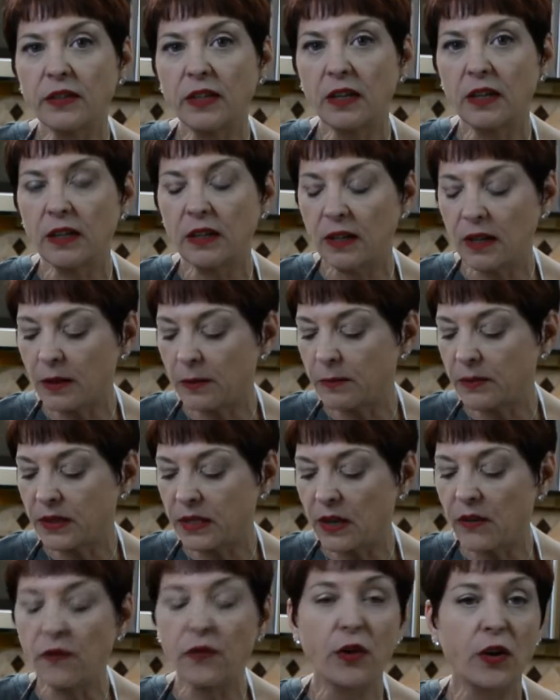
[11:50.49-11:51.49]
to
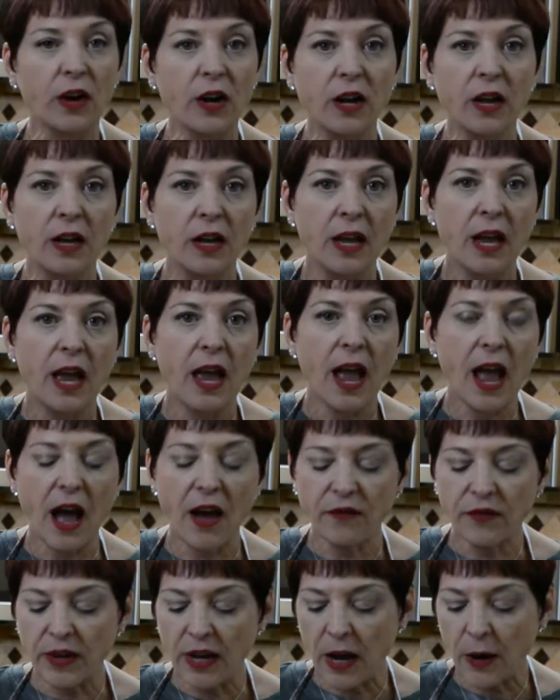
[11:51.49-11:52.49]
sit for a
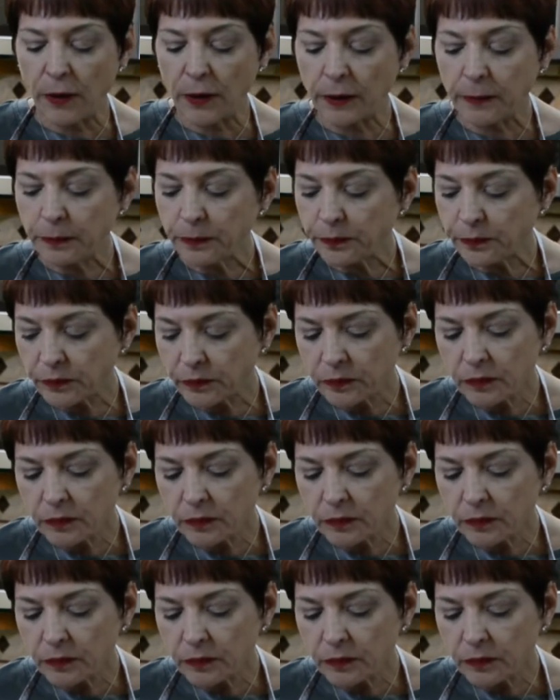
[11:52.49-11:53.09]
half an hour.